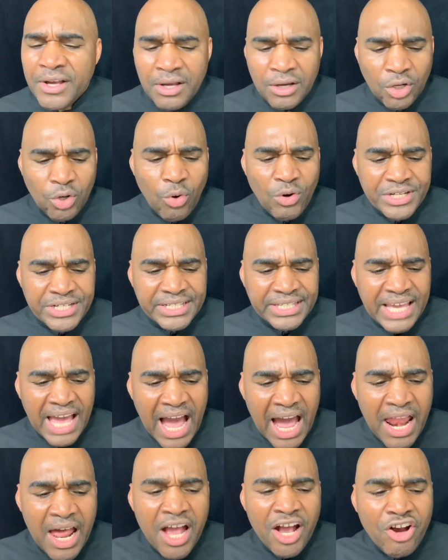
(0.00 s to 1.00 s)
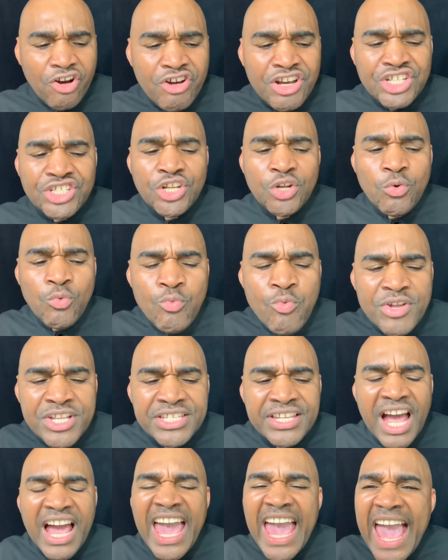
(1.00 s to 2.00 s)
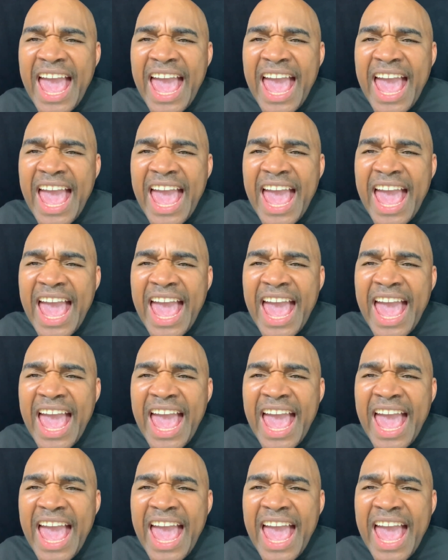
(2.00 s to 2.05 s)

glory to God, Christian witches are